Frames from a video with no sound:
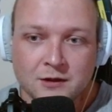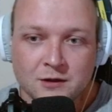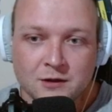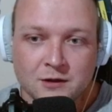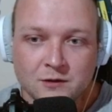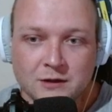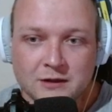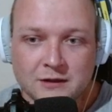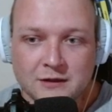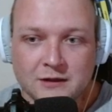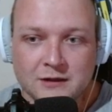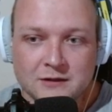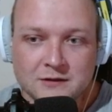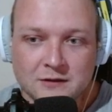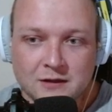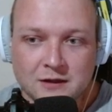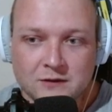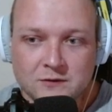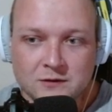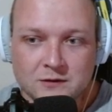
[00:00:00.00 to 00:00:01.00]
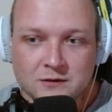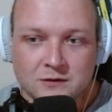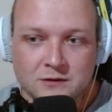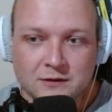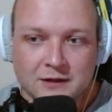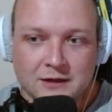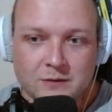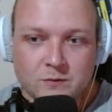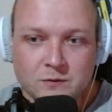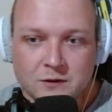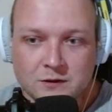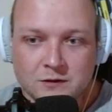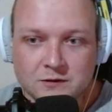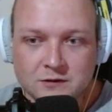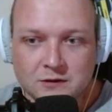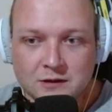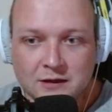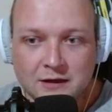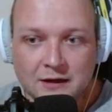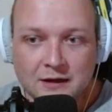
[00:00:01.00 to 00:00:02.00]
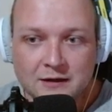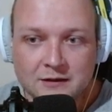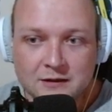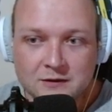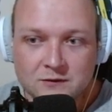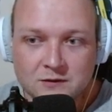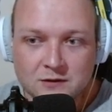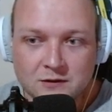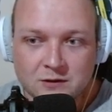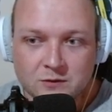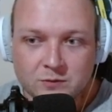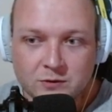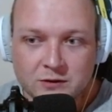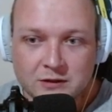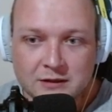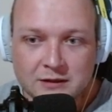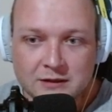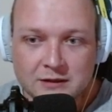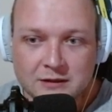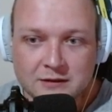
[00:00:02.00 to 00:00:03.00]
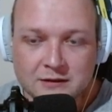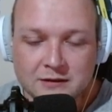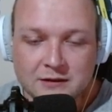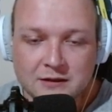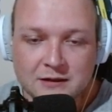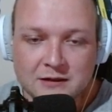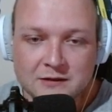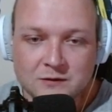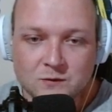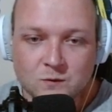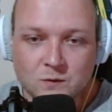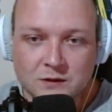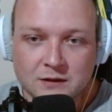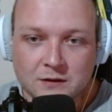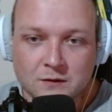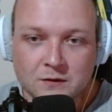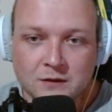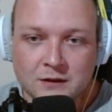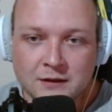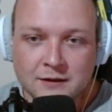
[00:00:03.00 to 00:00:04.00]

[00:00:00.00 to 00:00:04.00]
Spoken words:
Really nice. It gives you a little gap closer, and it gives you a little bit of healing as well.